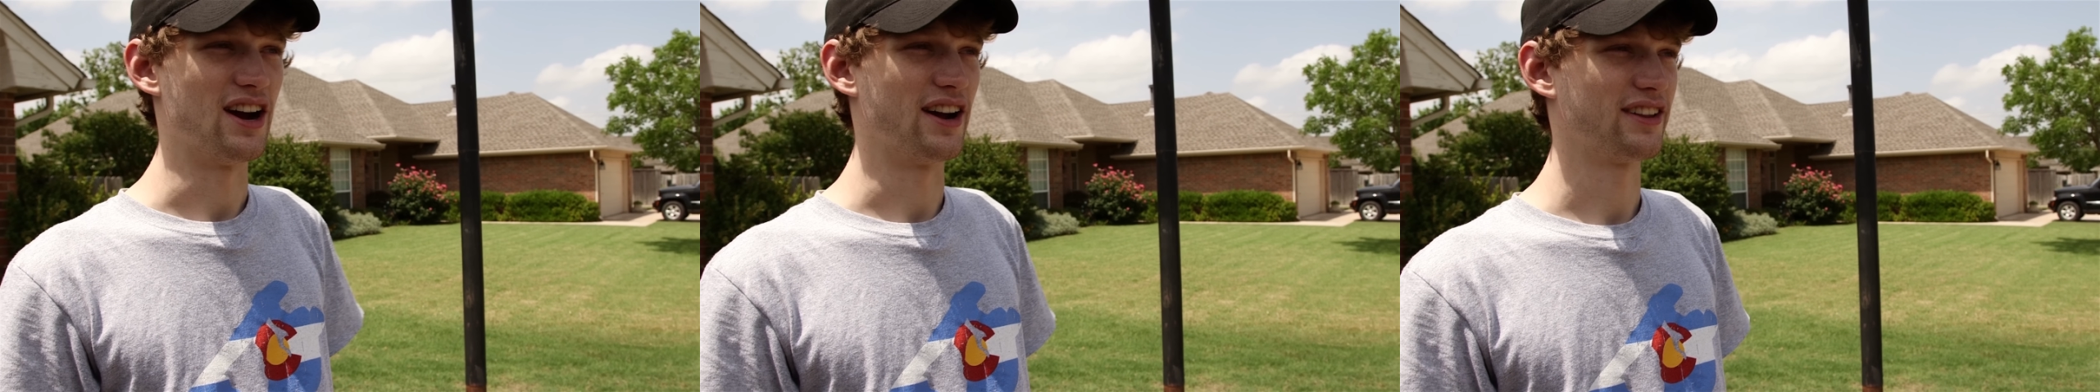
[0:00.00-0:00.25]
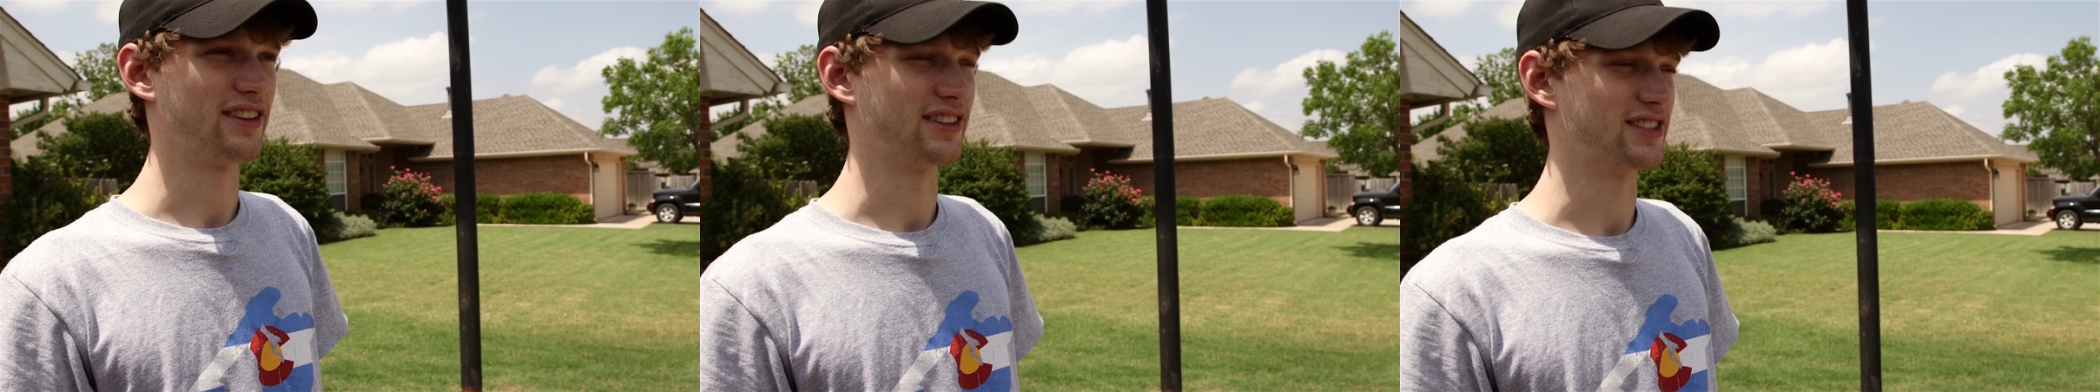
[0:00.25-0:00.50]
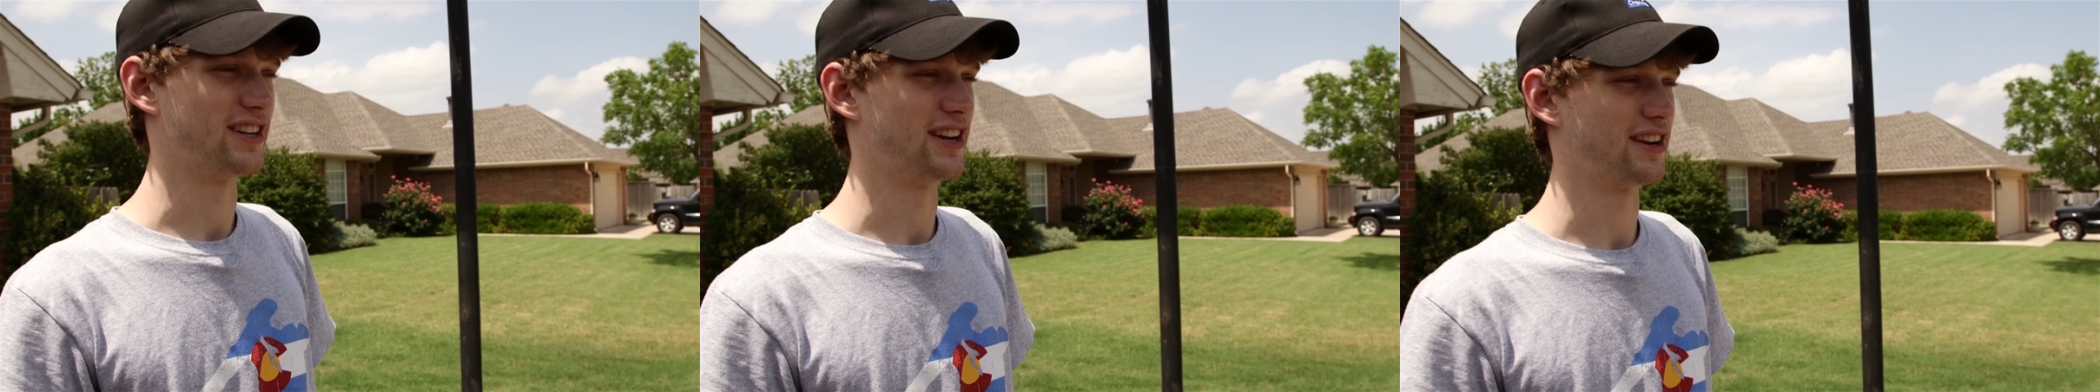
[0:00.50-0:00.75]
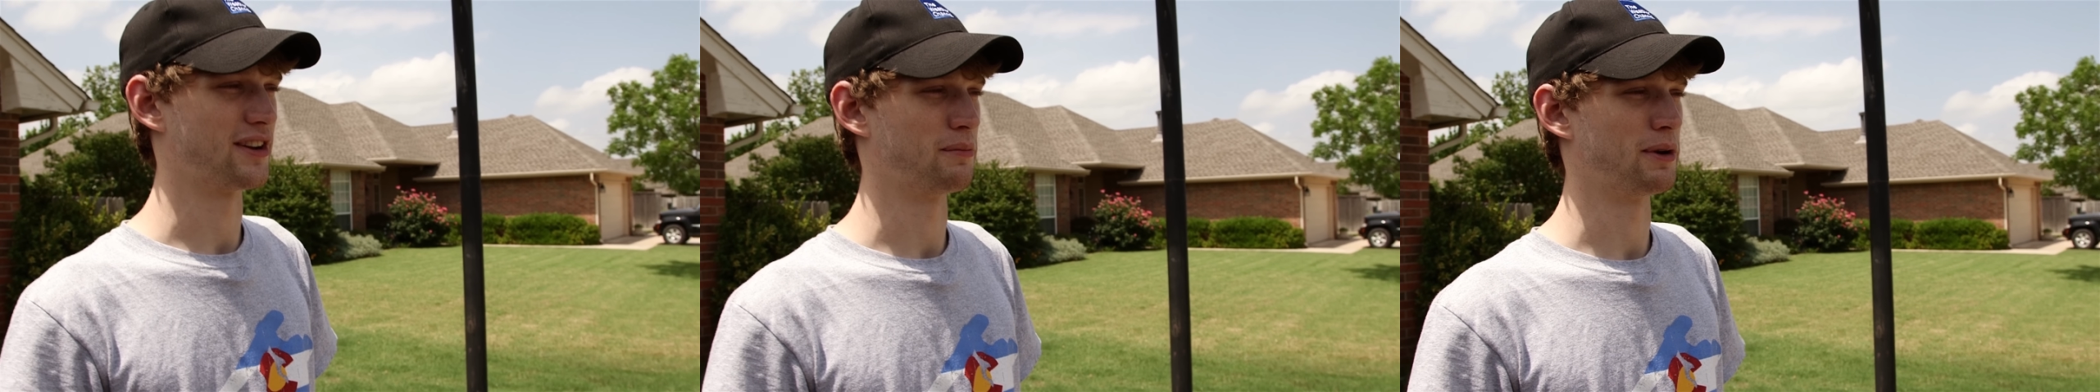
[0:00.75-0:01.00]
I think
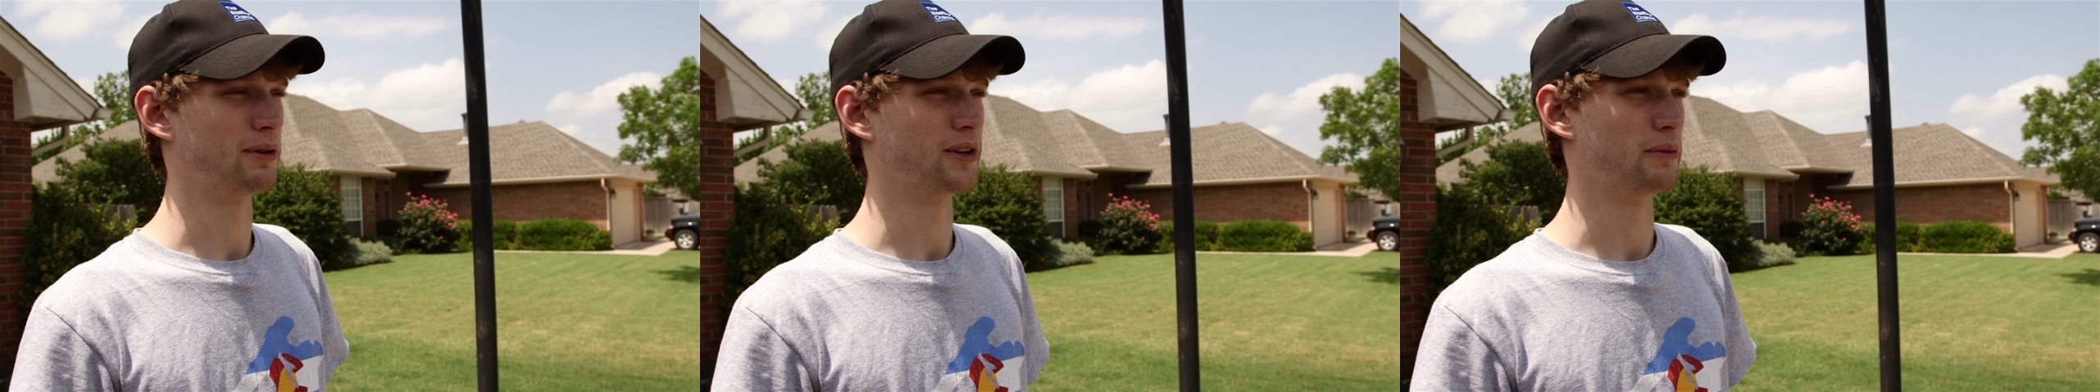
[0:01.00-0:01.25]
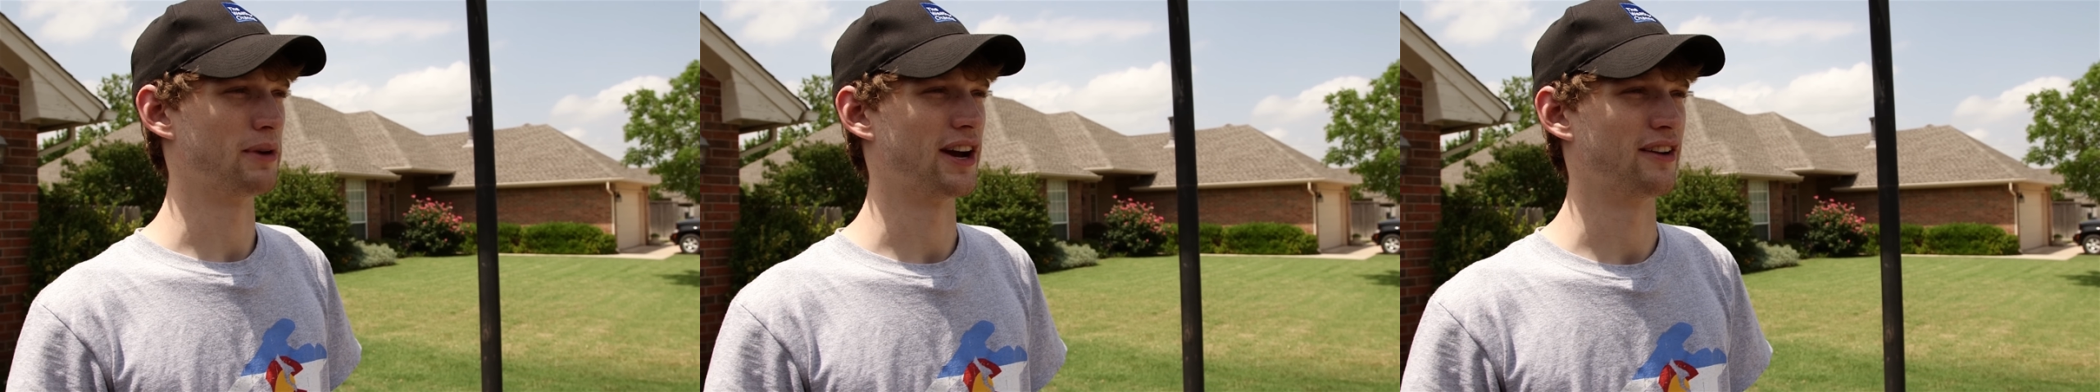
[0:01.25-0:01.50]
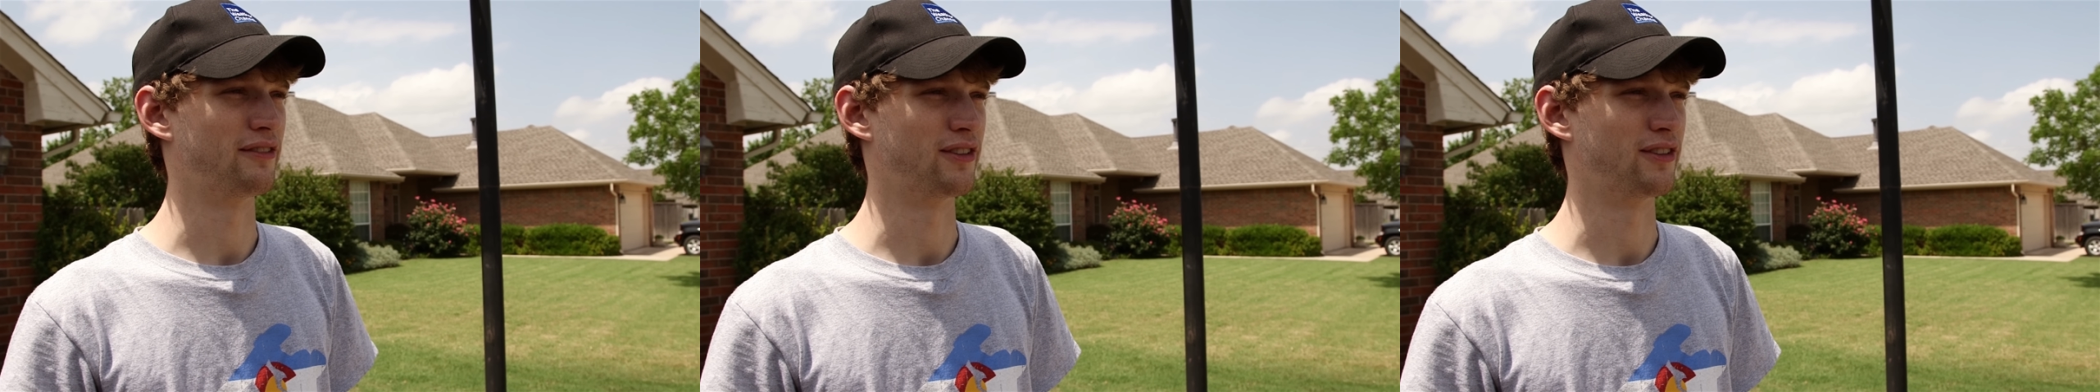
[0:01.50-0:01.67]
today can be really bad